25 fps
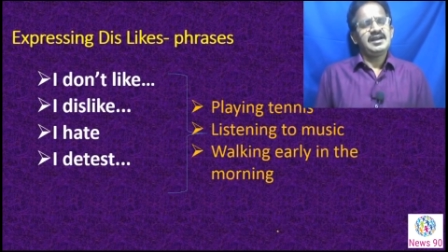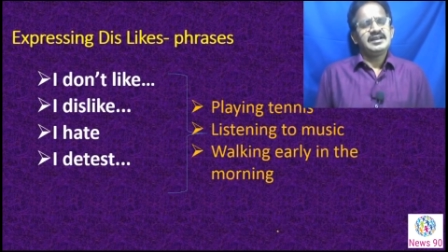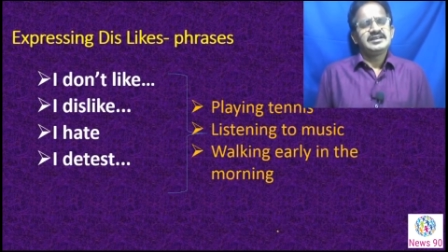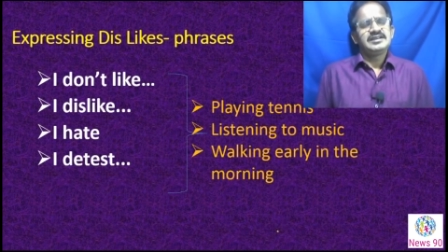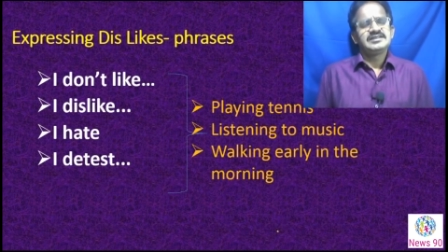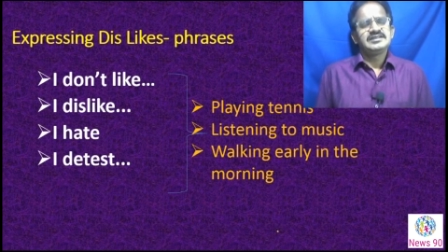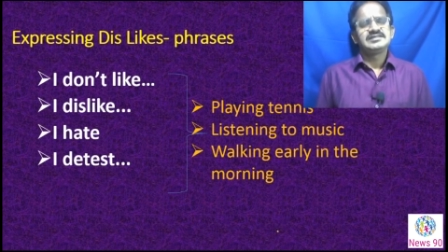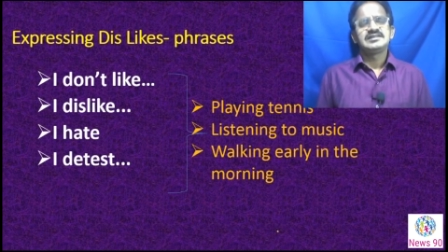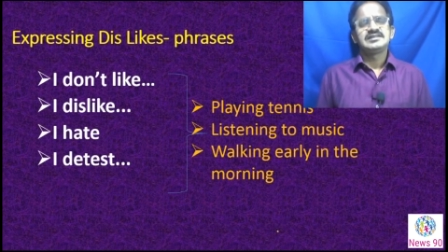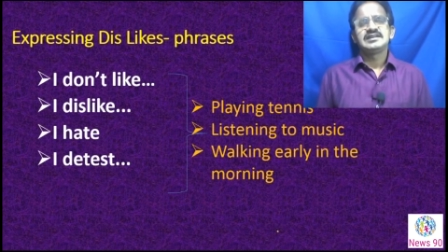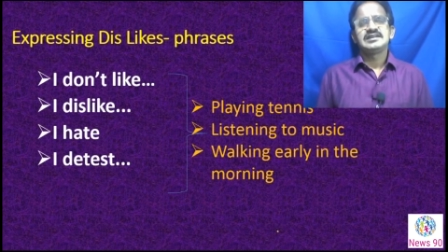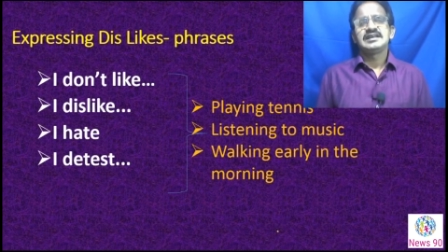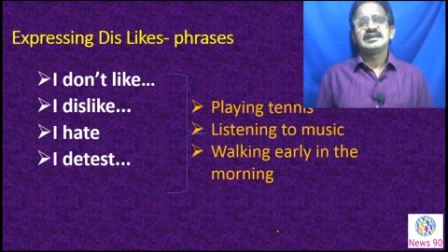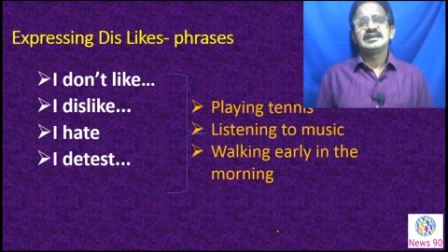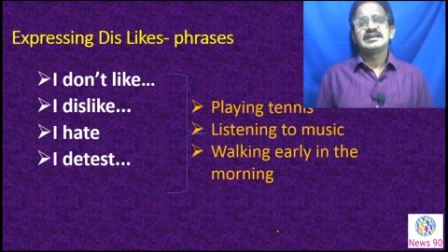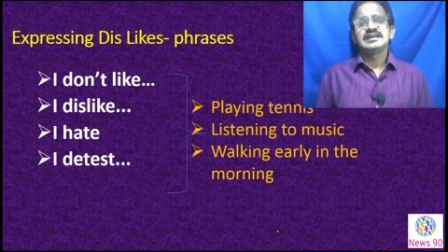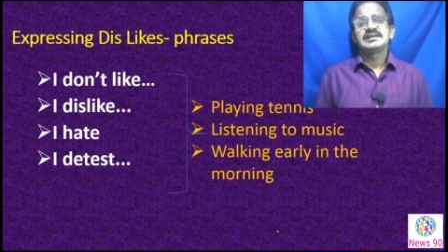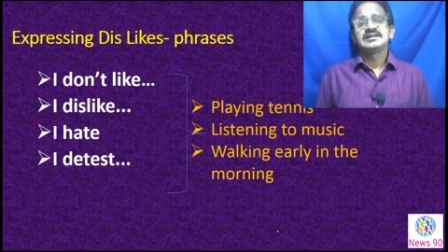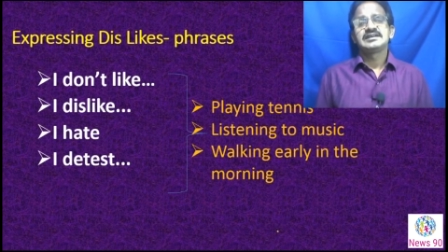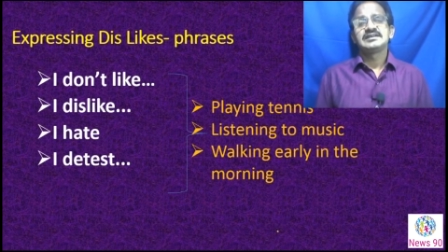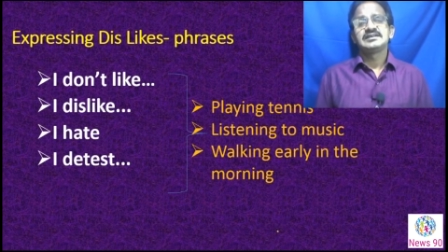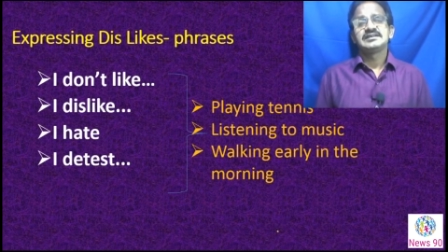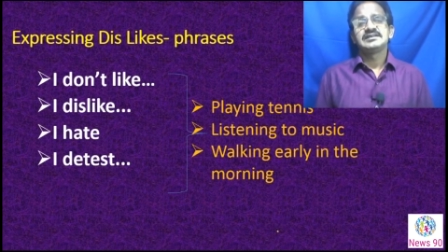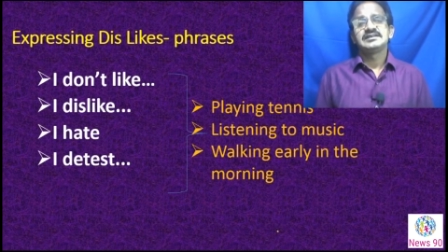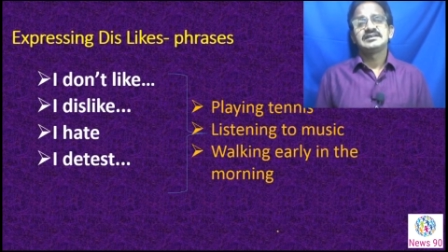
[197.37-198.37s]
I
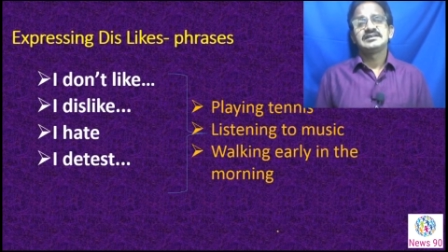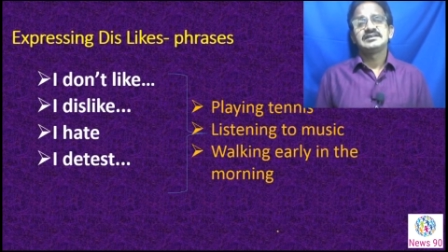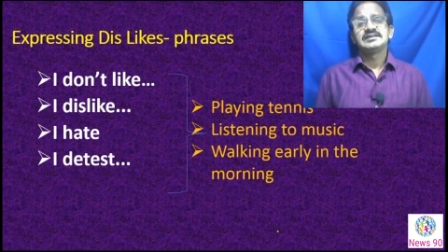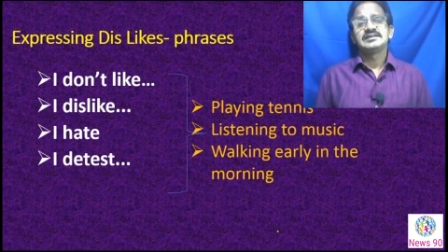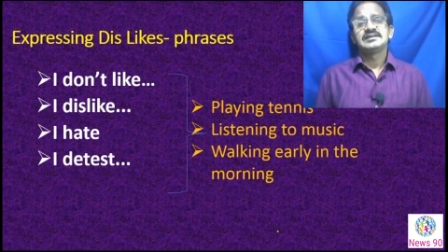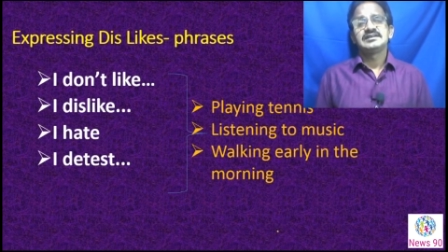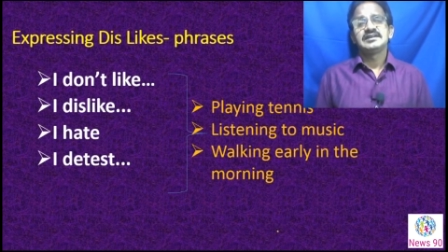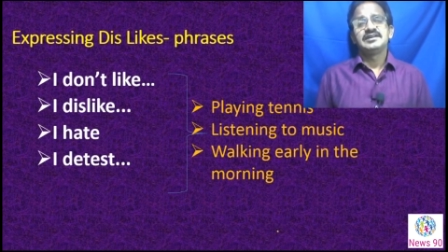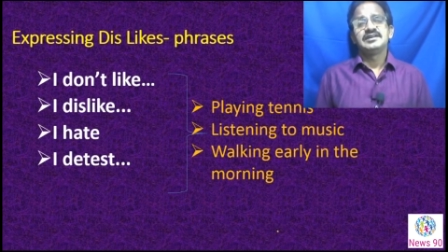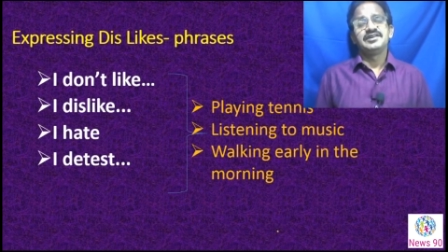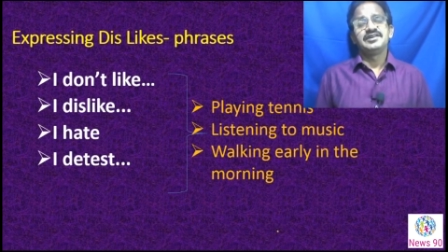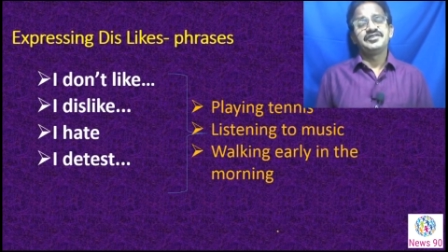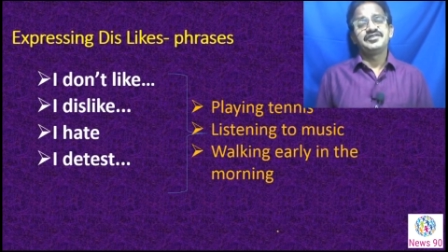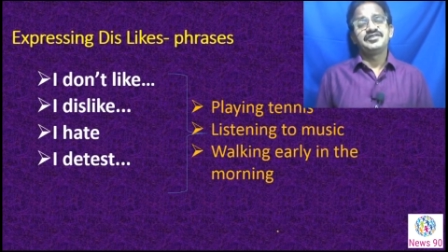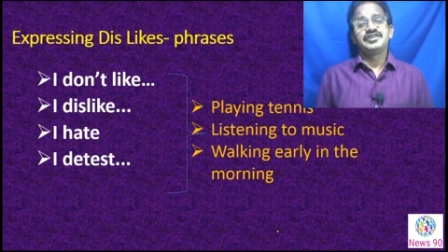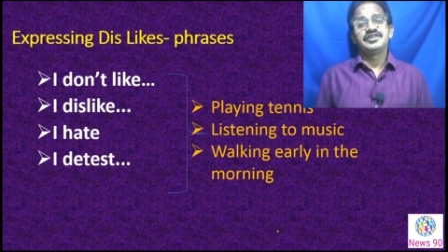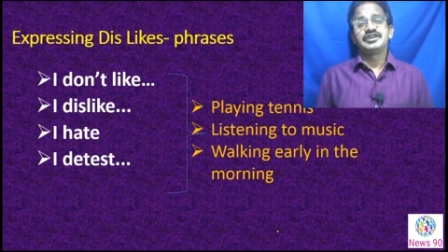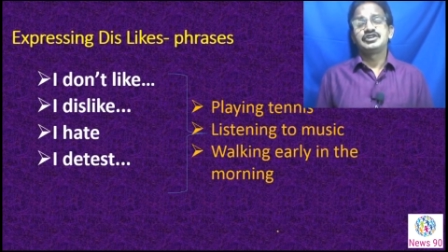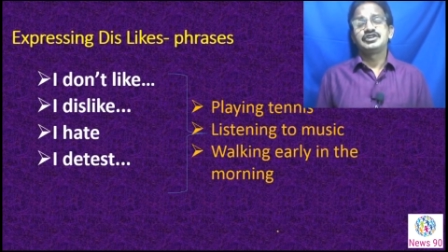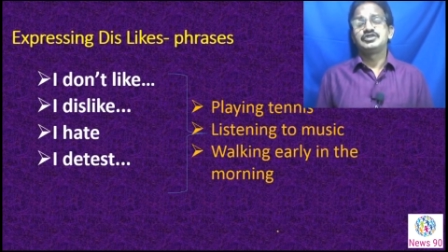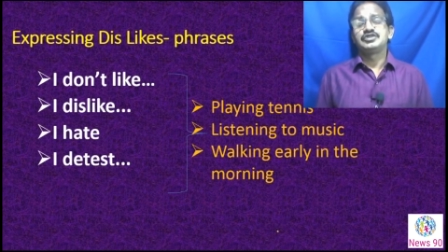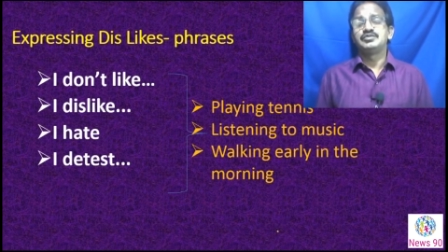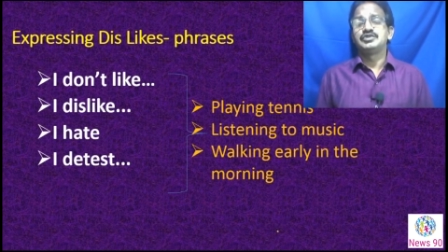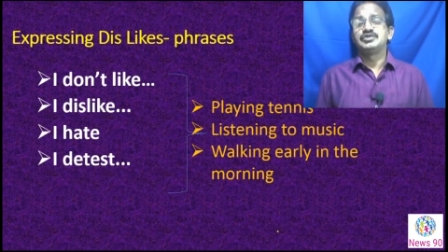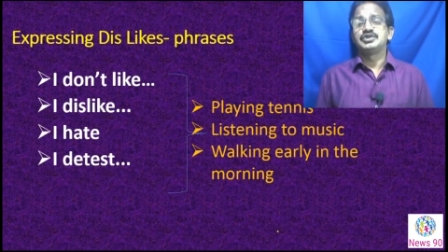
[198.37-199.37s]
dislike uh,
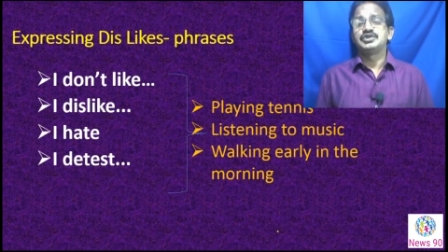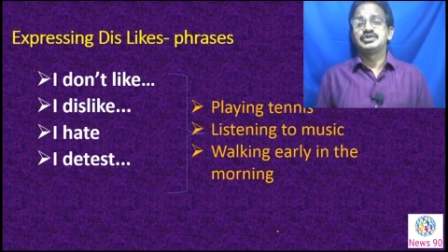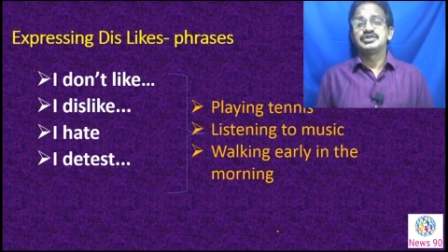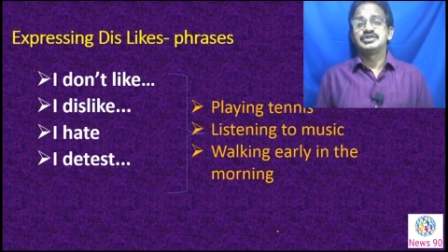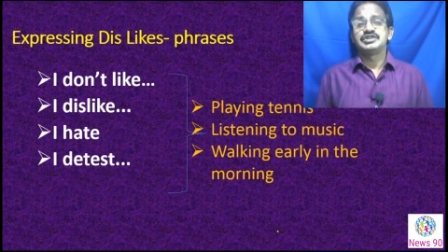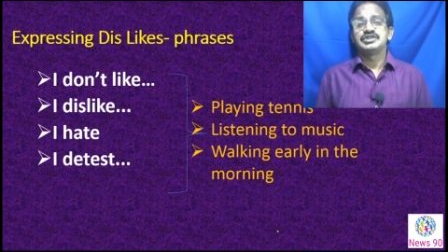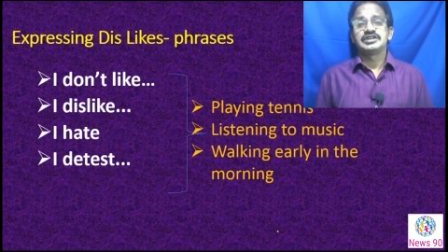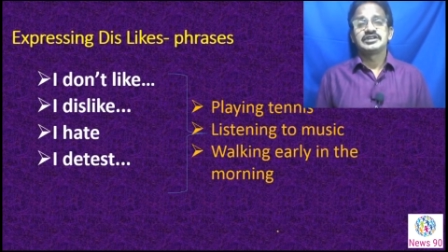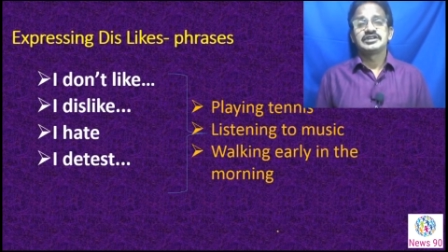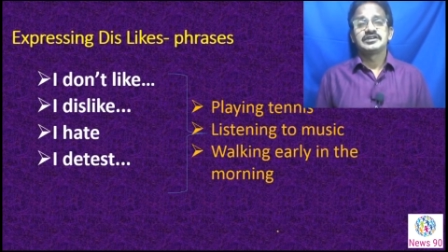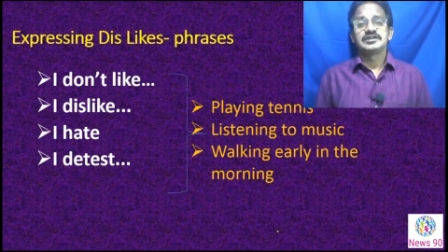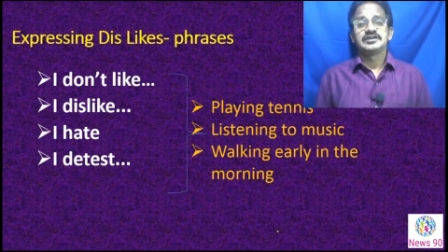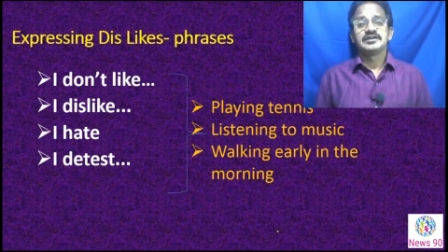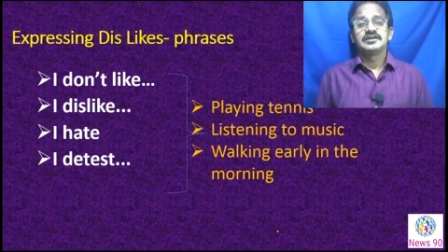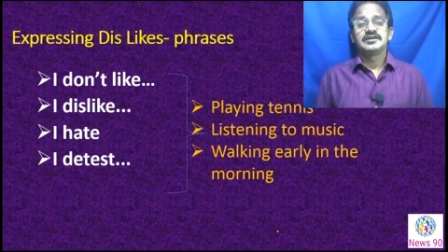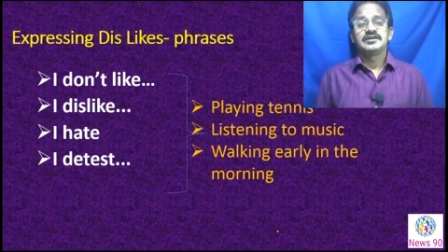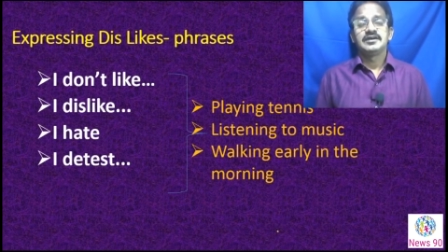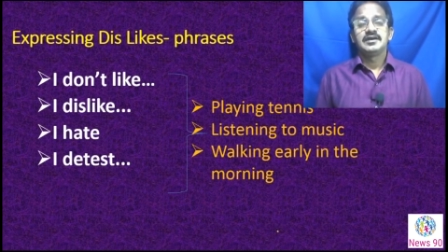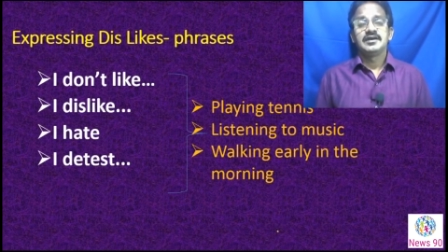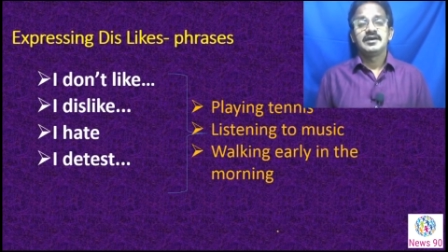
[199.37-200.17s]
listening to music.